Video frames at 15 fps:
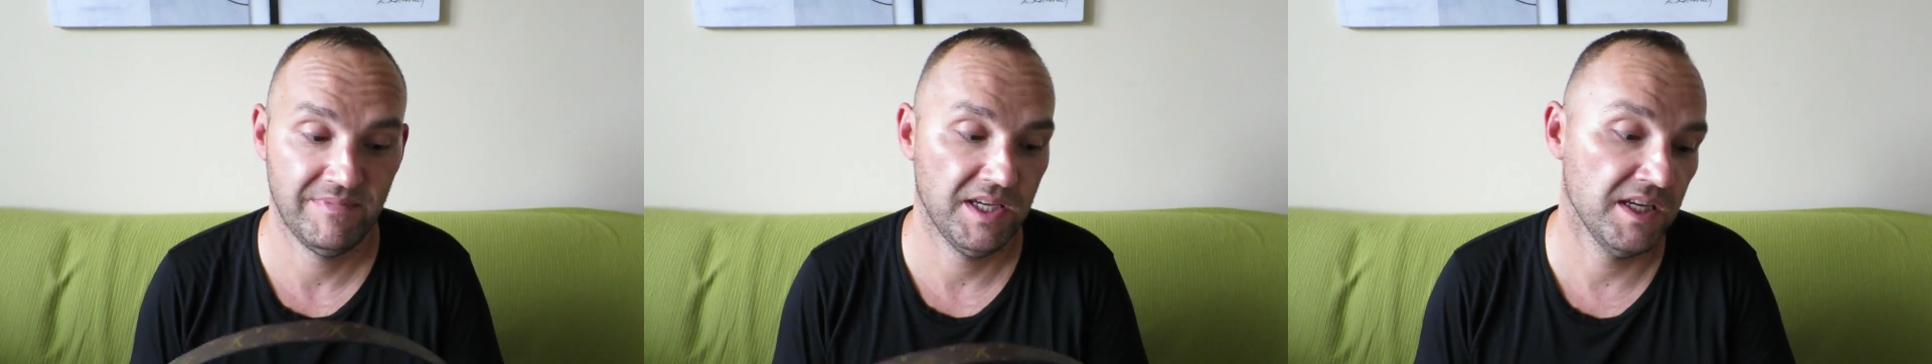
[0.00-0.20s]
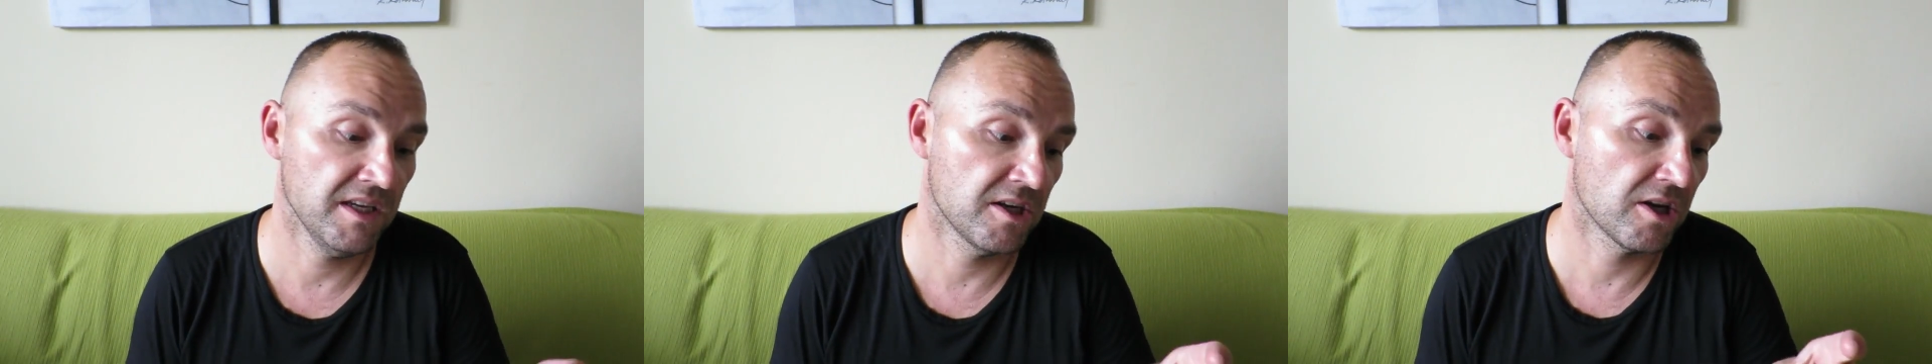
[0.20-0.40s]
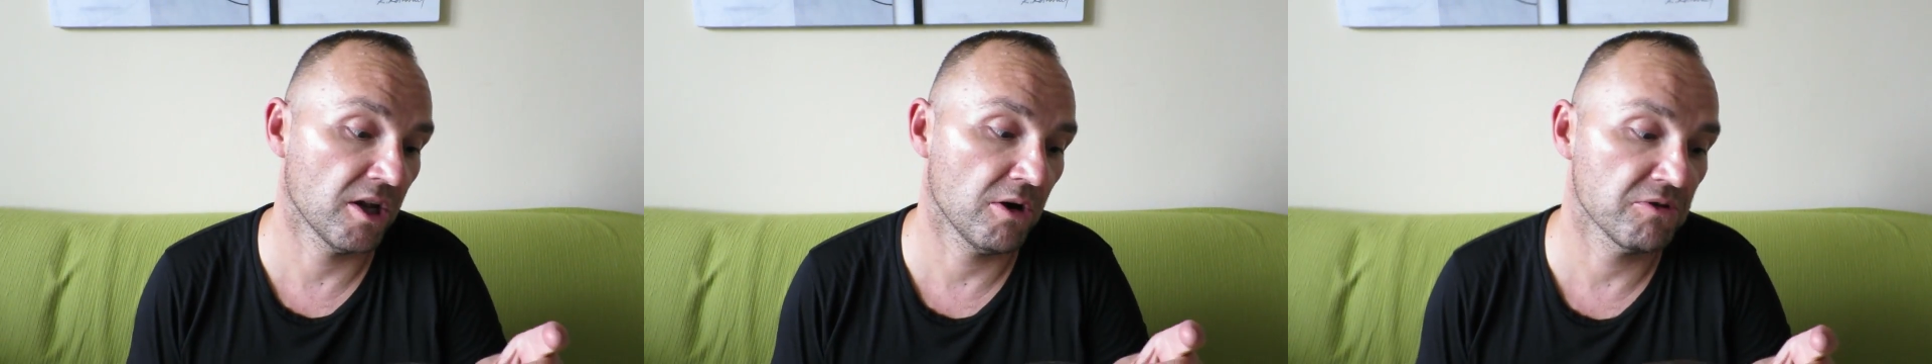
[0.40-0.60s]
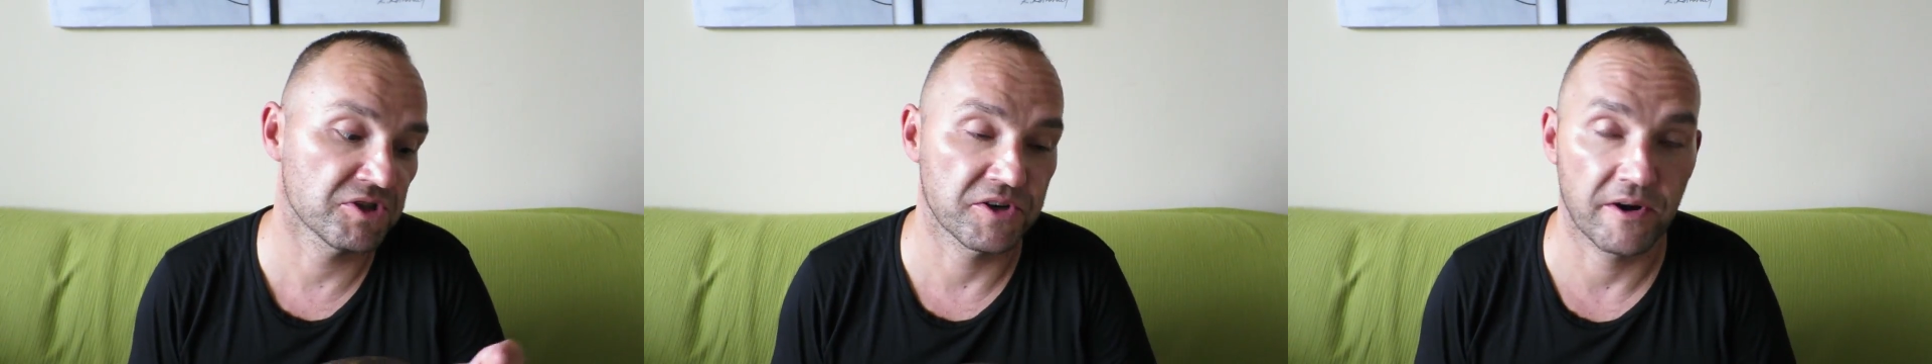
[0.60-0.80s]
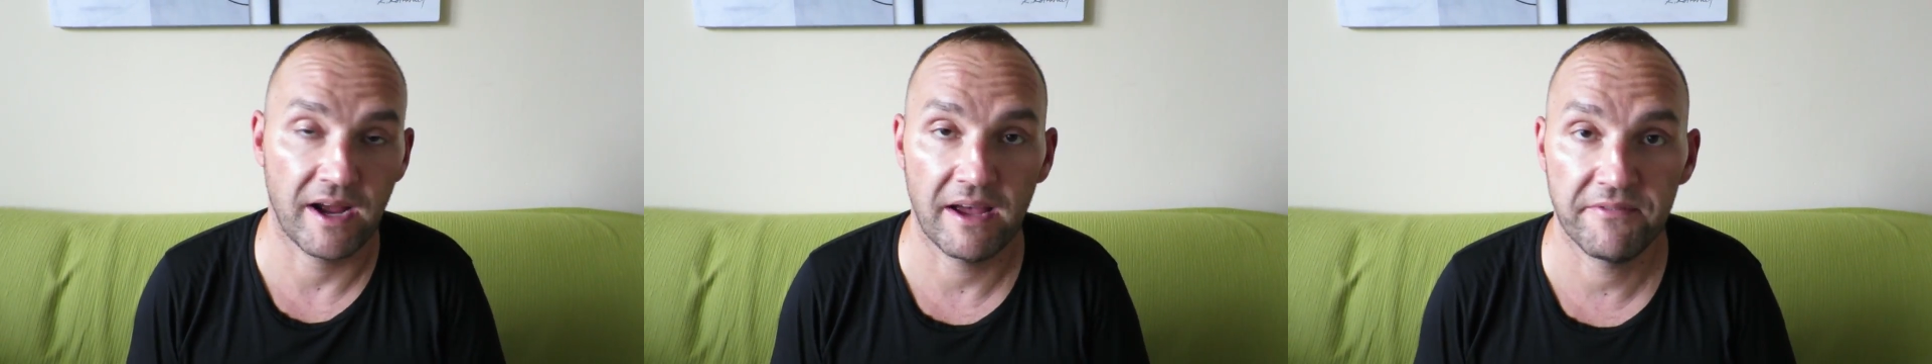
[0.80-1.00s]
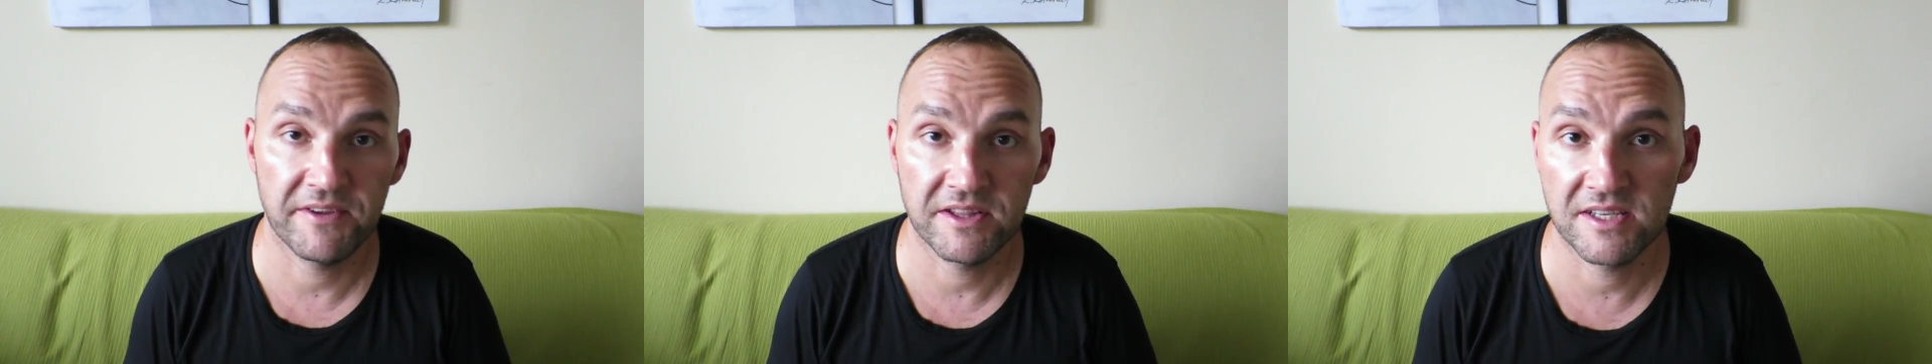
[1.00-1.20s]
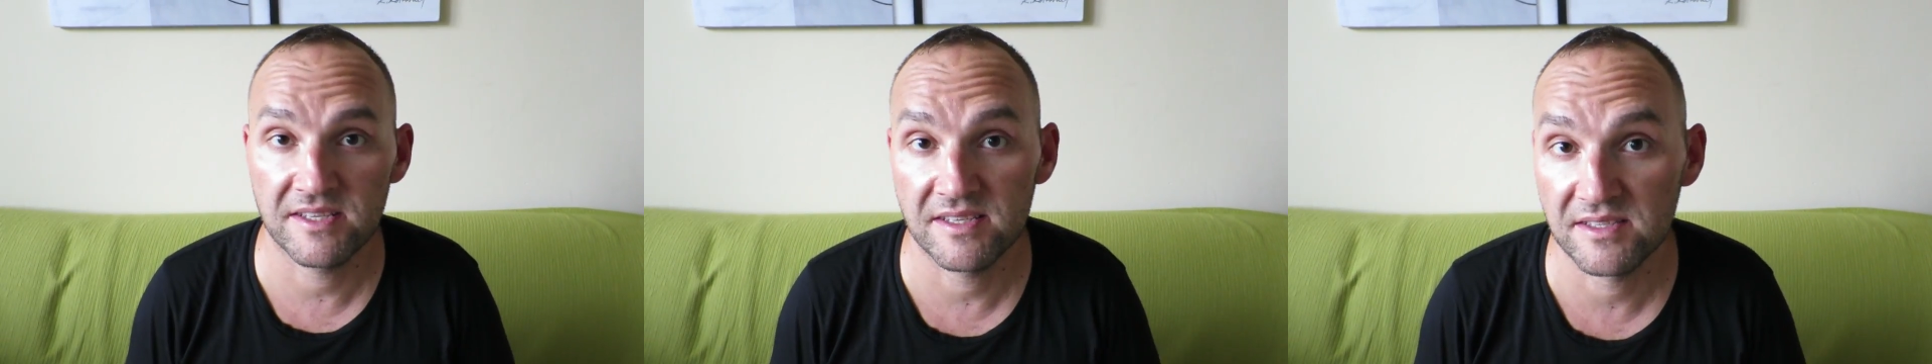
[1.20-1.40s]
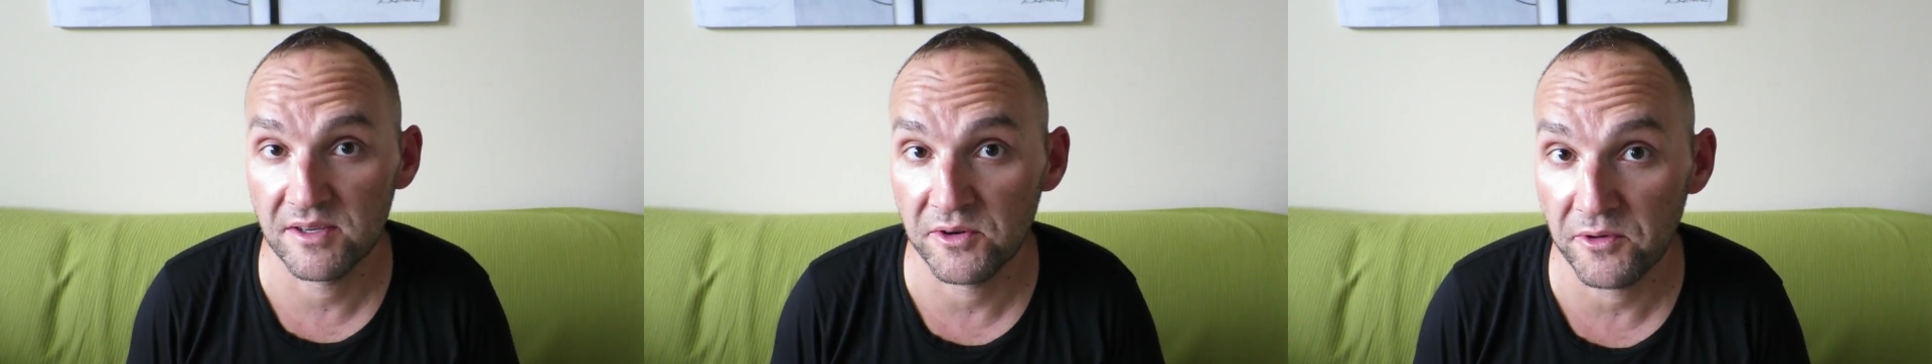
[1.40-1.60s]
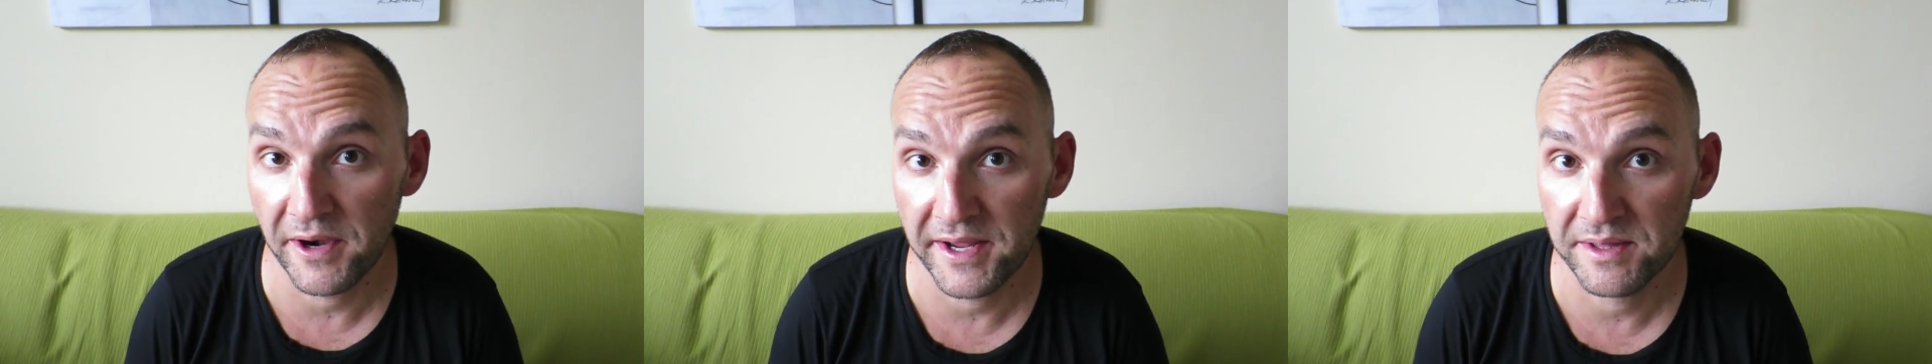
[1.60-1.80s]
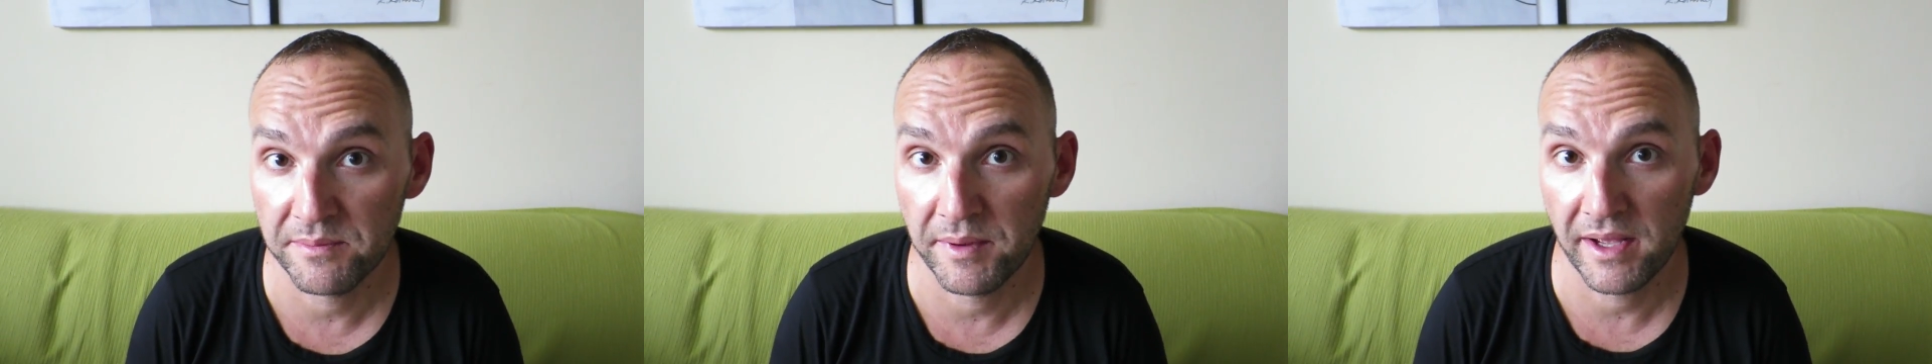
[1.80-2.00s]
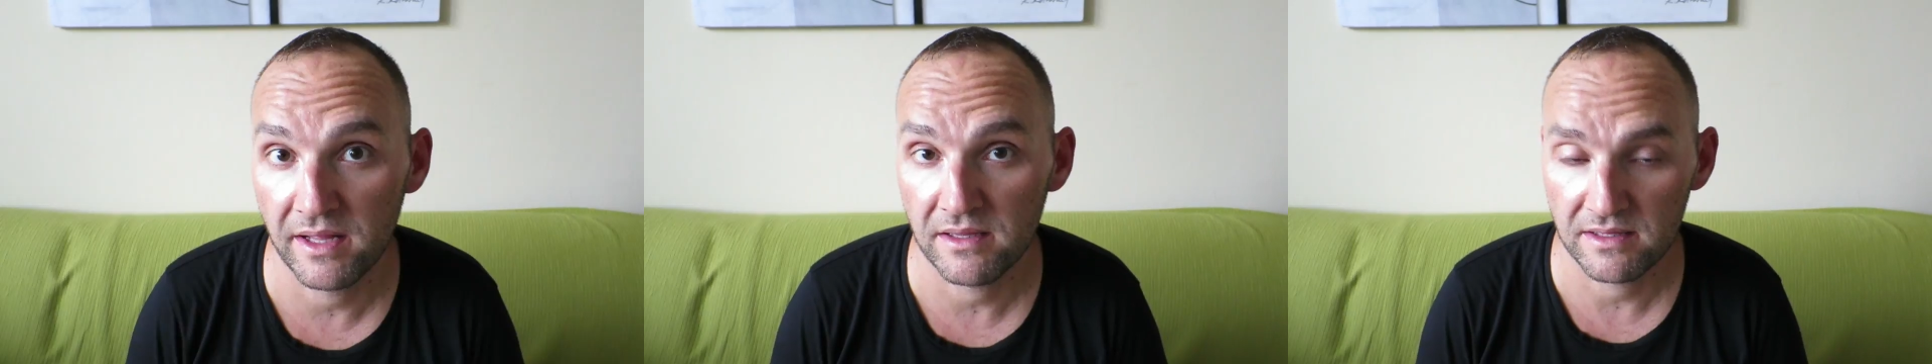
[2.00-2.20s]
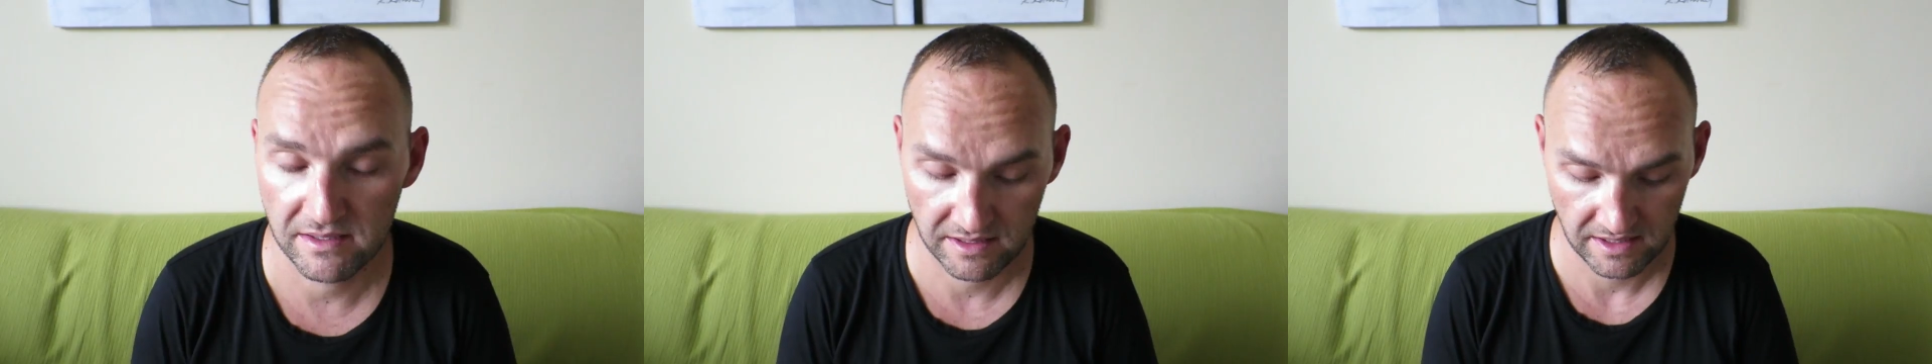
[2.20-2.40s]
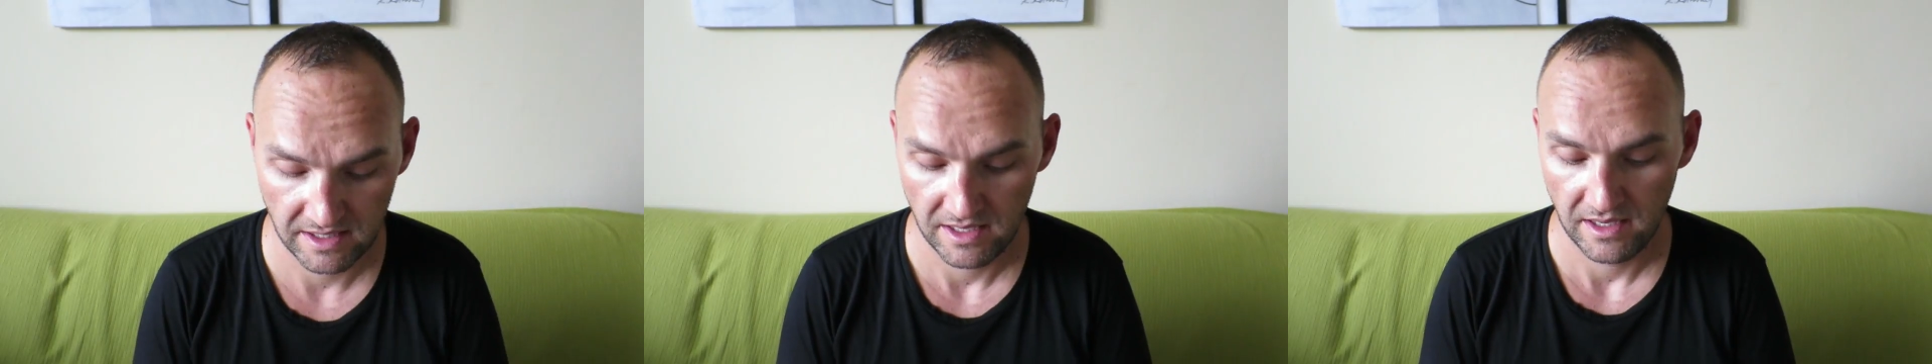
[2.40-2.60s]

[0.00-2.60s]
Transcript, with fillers: enclosure, I think this is a great belt.